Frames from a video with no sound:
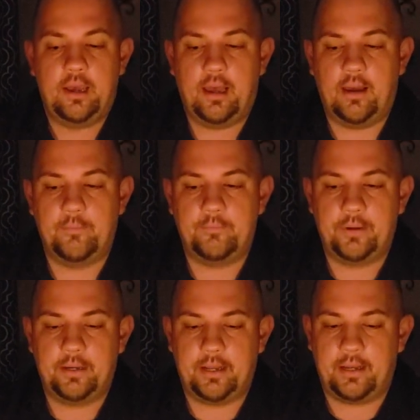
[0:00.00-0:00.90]

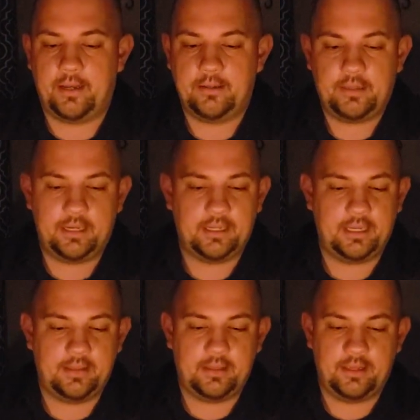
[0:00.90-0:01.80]
But
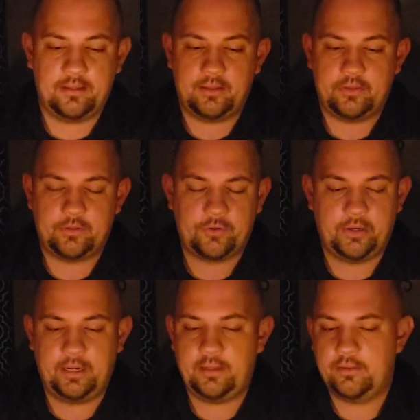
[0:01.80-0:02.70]
again, the
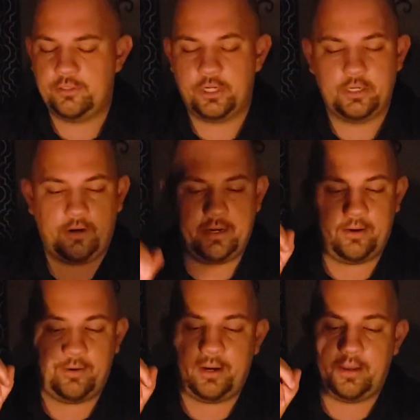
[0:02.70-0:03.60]
creek, the junkyard
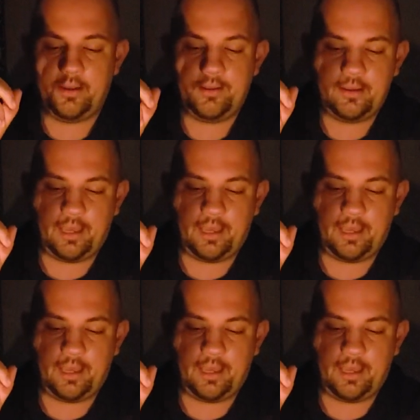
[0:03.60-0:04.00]
area,